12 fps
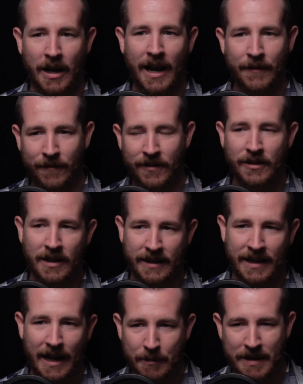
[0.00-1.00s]
where I feel
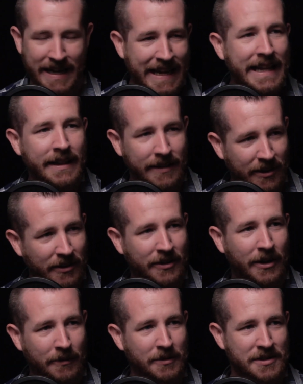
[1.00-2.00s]
like I'm in their
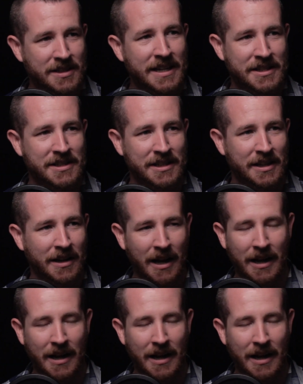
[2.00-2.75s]
conversation.